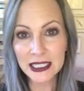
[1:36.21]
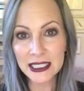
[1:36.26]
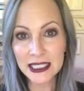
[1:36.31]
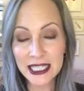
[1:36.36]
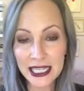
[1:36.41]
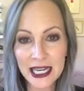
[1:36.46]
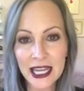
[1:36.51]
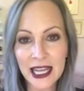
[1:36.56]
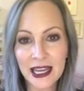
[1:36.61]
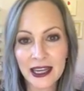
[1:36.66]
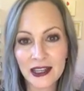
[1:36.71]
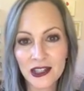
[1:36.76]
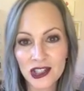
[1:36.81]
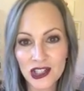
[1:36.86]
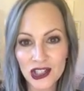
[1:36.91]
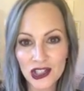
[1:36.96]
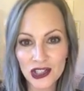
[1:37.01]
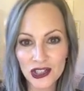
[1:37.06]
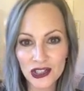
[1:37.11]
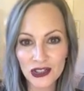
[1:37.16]

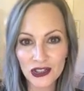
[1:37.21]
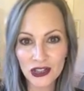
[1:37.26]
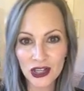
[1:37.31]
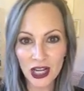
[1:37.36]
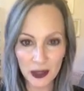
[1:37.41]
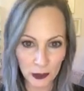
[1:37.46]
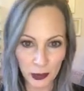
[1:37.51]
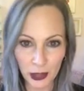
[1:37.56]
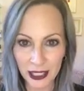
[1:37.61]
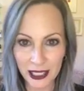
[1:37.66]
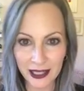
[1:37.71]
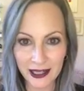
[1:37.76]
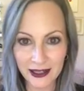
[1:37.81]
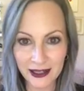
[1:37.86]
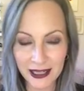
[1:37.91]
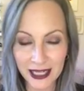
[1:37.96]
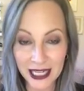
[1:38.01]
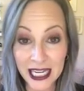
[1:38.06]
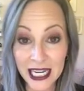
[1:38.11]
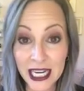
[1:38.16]
teenage
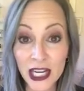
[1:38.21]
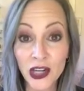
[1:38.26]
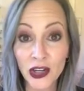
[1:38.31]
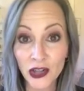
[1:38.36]
upbringing and